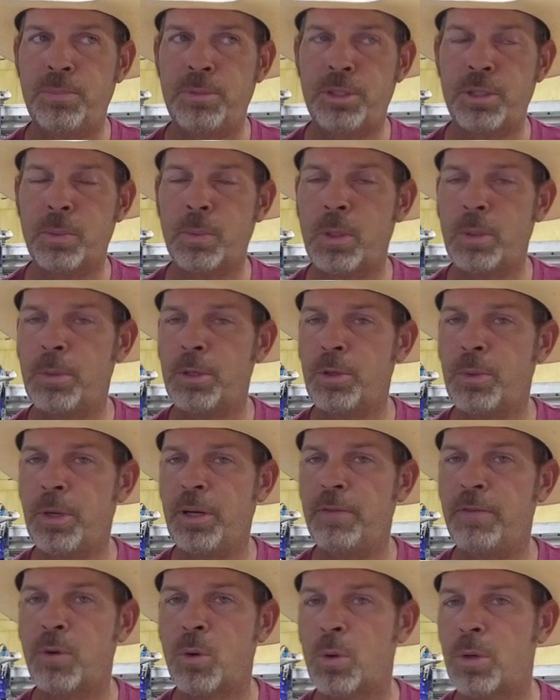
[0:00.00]
somewhere
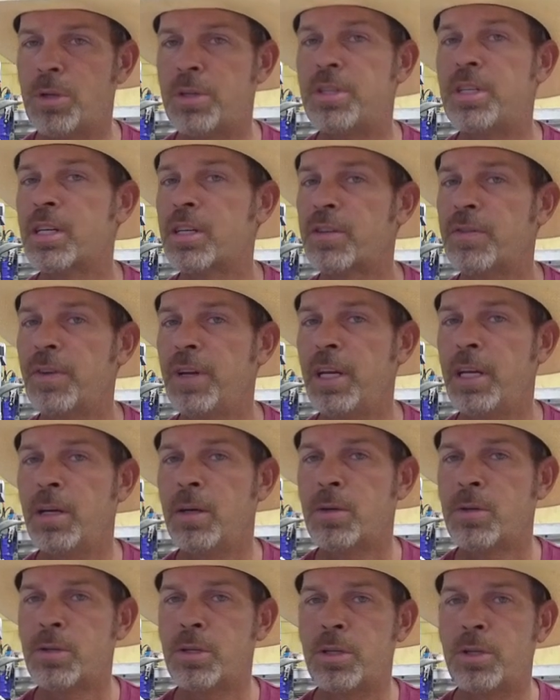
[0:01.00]
between 4 and 6
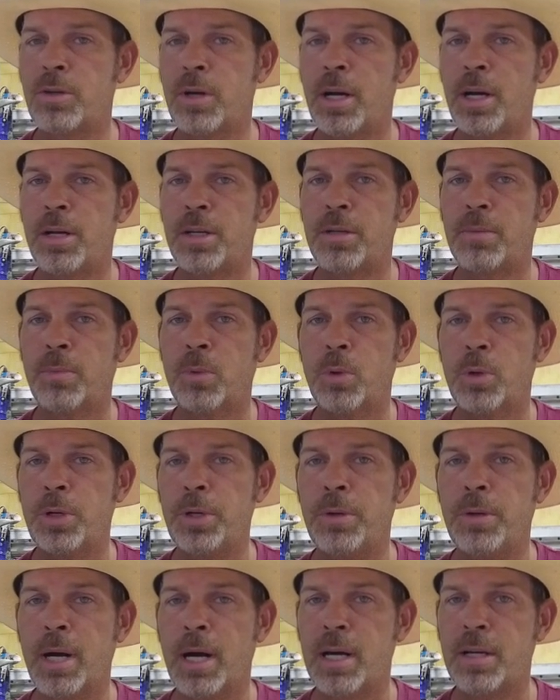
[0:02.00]
videos to try not to bore
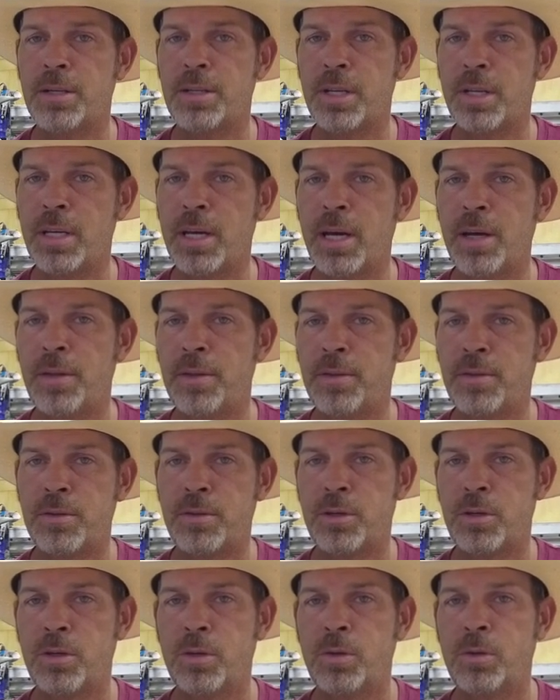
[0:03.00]
you guys to death.
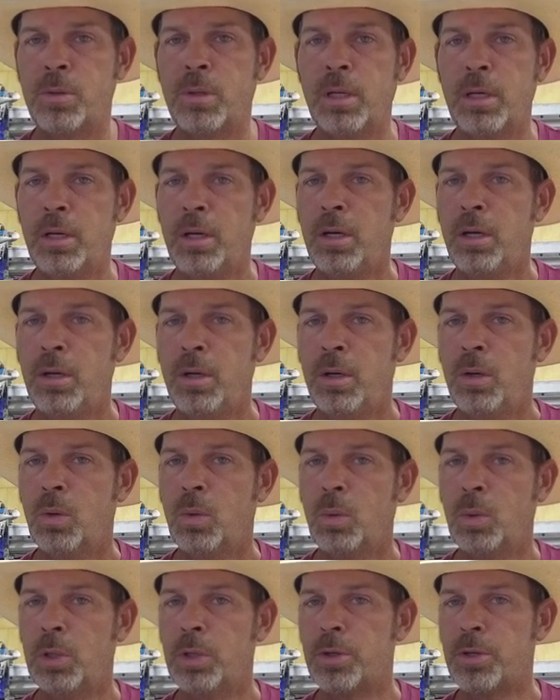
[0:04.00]
So
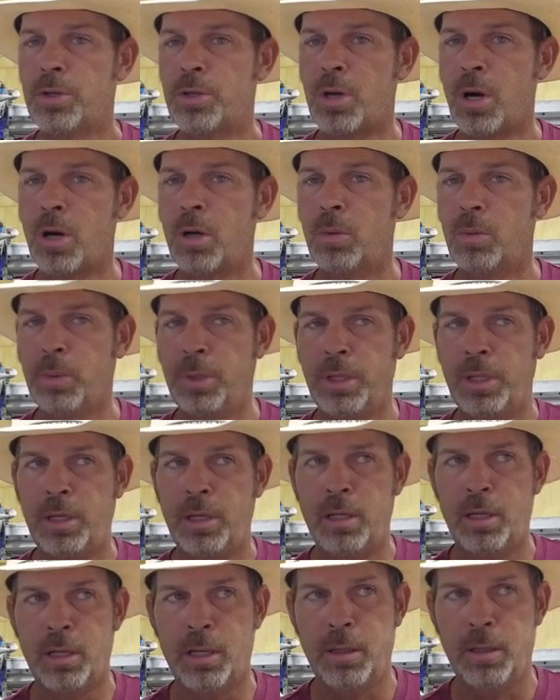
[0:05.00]
we'll start with
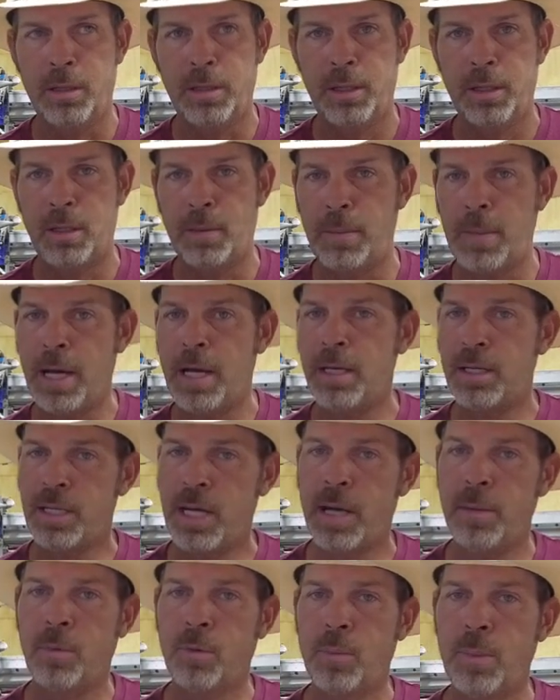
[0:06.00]
the main
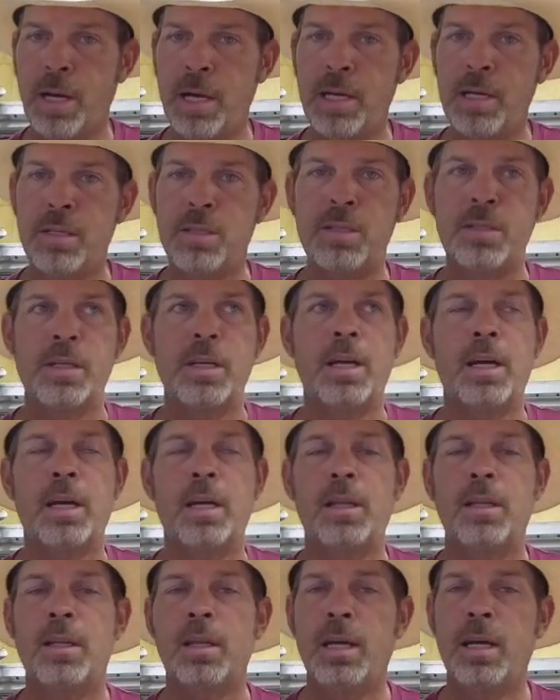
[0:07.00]
table base
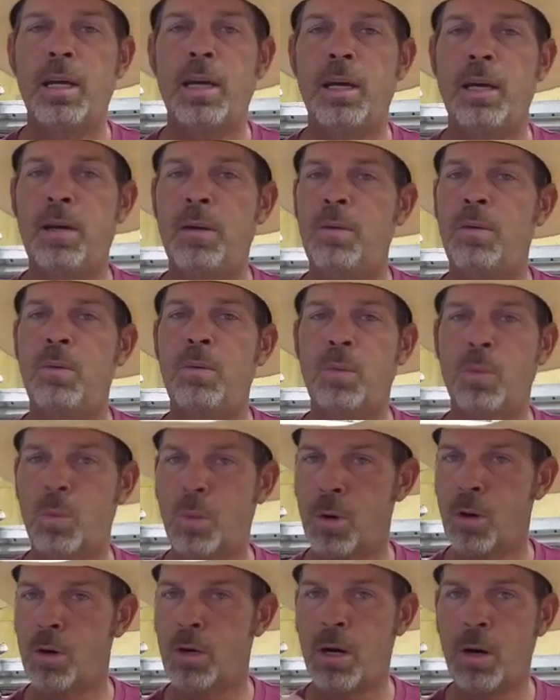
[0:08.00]
and then
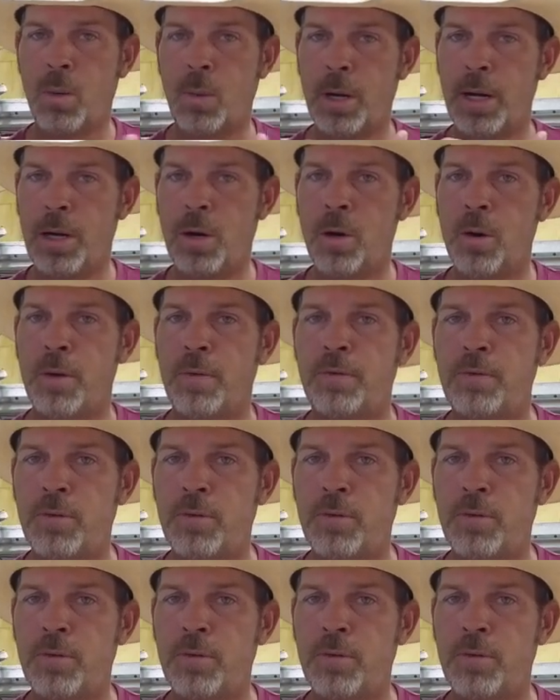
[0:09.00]
work our way on